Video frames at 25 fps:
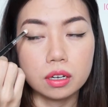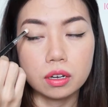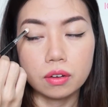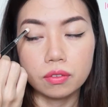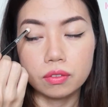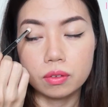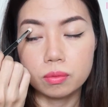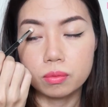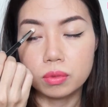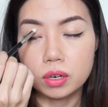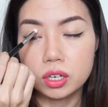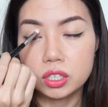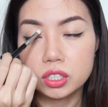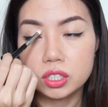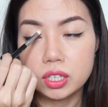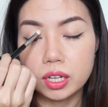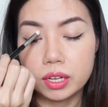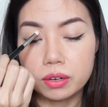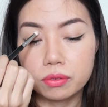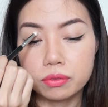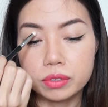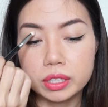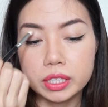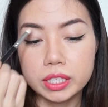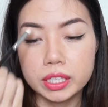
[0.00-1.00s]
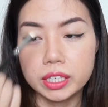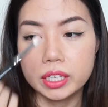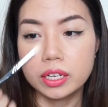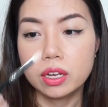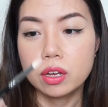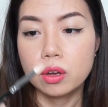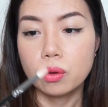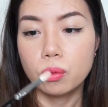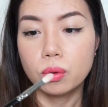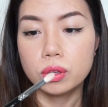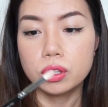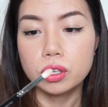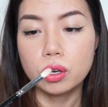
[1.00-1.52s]
of the brush. Like really,
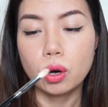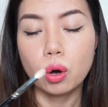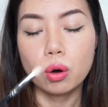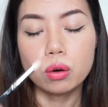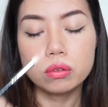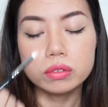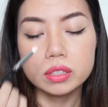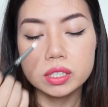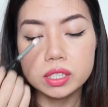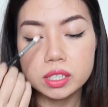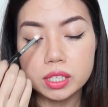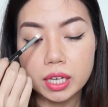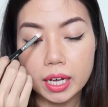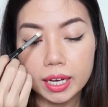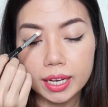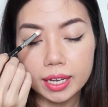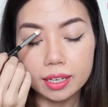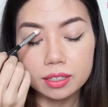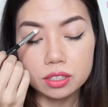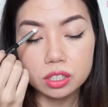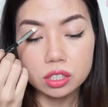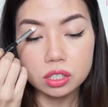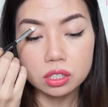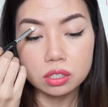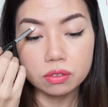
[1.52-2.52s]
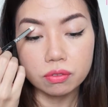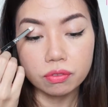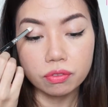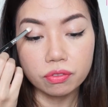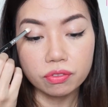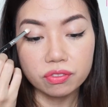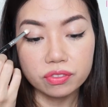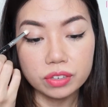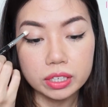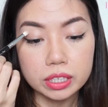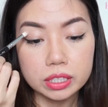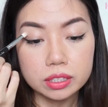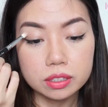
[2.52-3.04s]
when you hold this, I can just
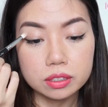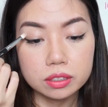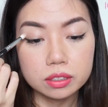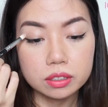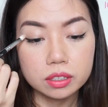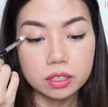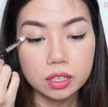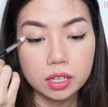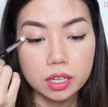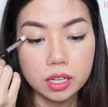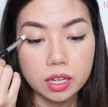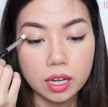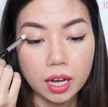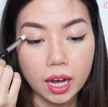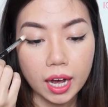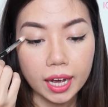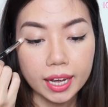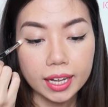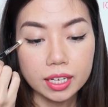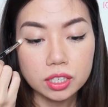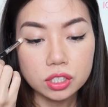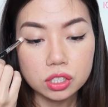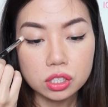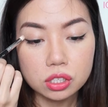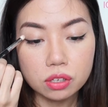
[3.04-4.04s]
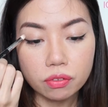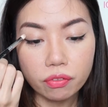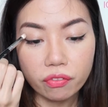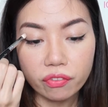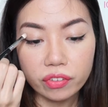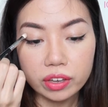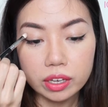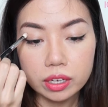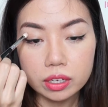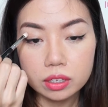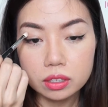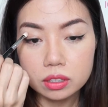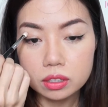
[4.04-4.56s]
feel
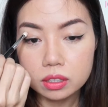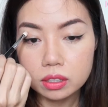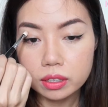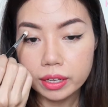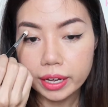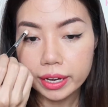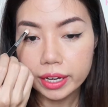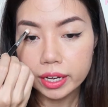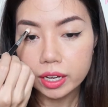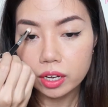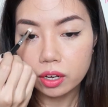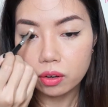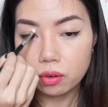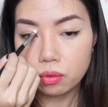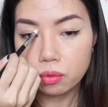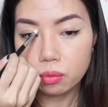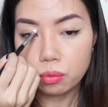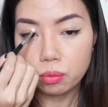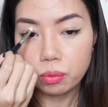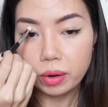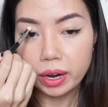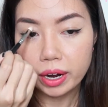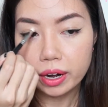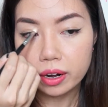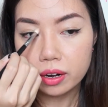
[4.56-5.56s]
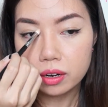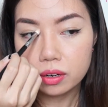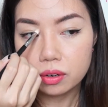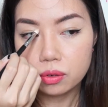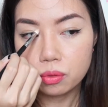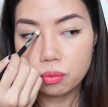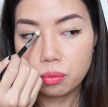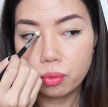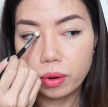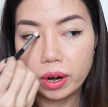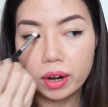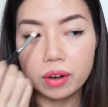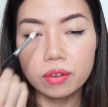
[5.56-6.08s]
like
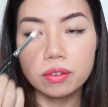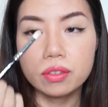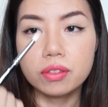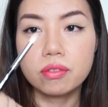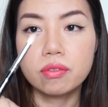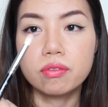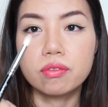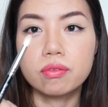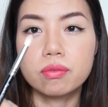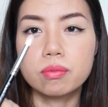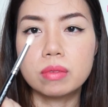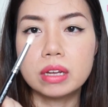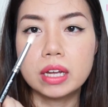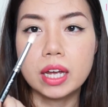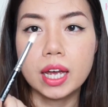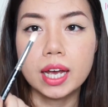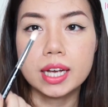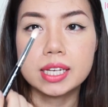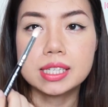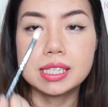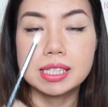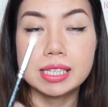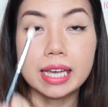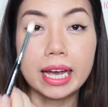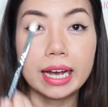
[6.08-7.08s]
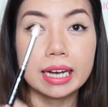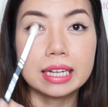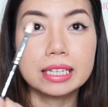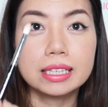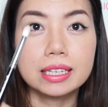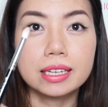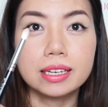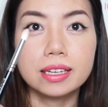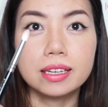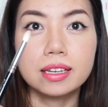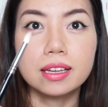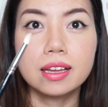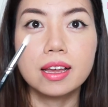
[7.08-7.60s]
where the
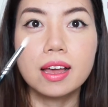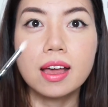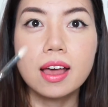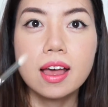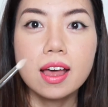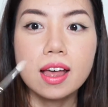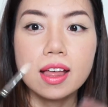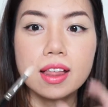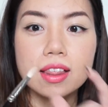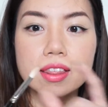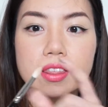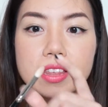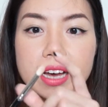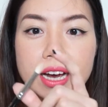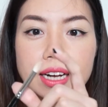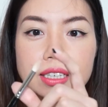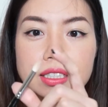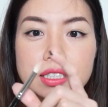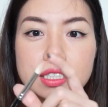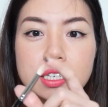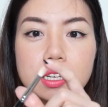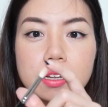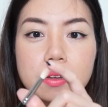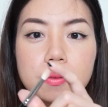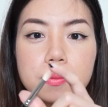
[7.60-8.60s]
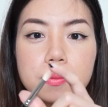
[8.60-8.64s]
exactly that